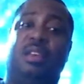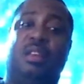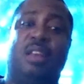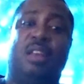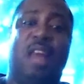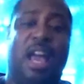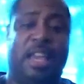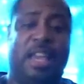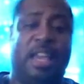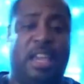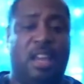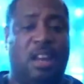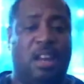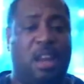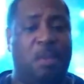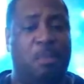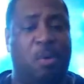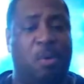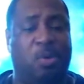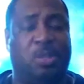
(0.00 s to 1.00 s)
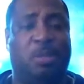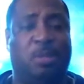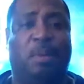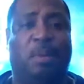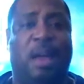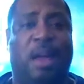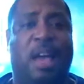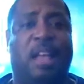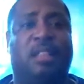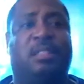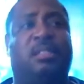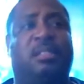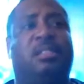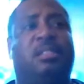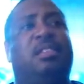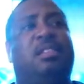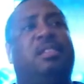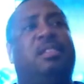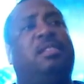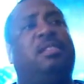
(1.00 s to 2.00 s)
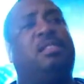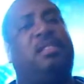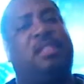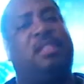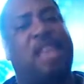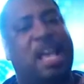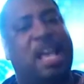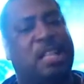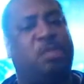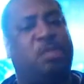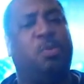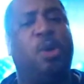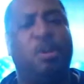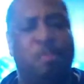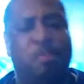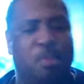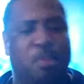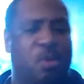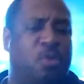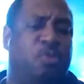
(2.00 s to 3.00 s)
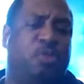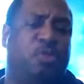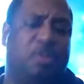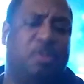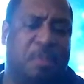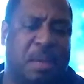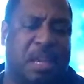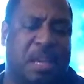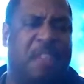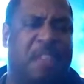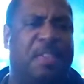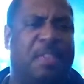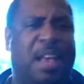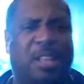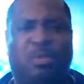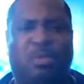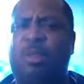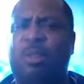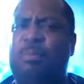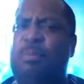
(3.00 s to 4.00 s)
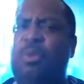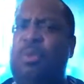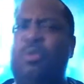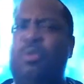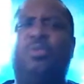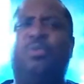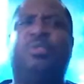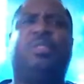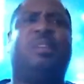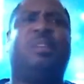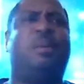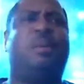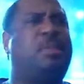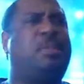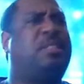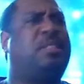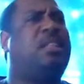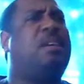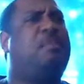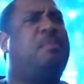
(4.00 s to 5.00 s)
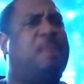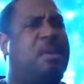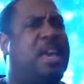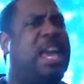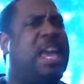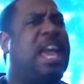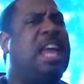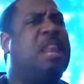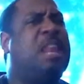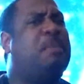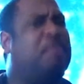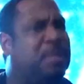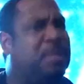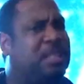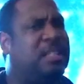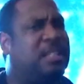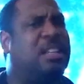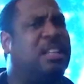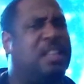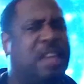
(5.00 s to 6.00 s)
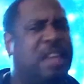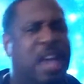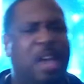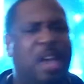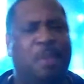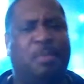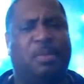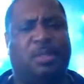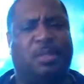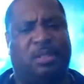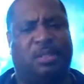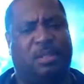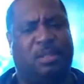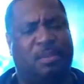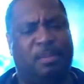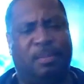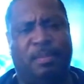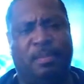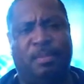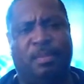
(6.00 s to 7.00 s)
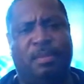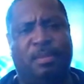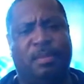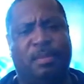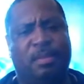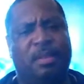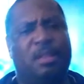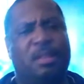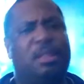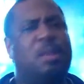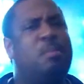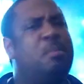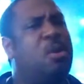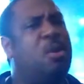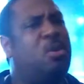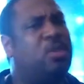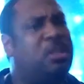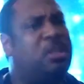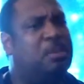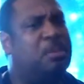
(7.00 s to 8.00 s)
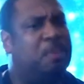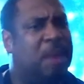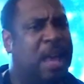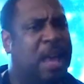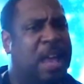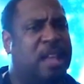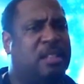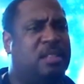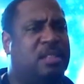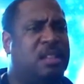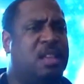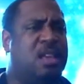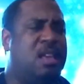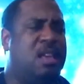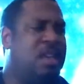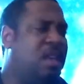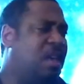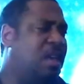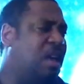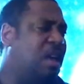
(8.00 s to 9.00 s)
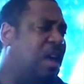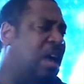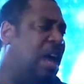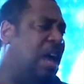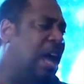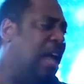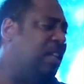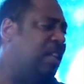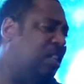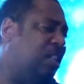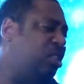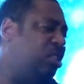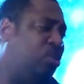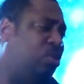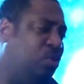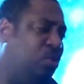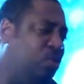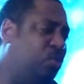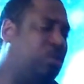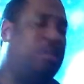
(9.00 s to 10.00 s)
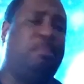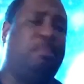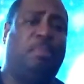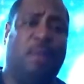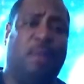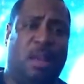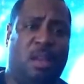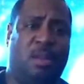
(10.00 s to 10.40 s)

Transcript: Now I get it, they multiplats. That's what moves me. And that's what moves, I'm going to say, about 80% of gamers. The multiplats. I just choose to play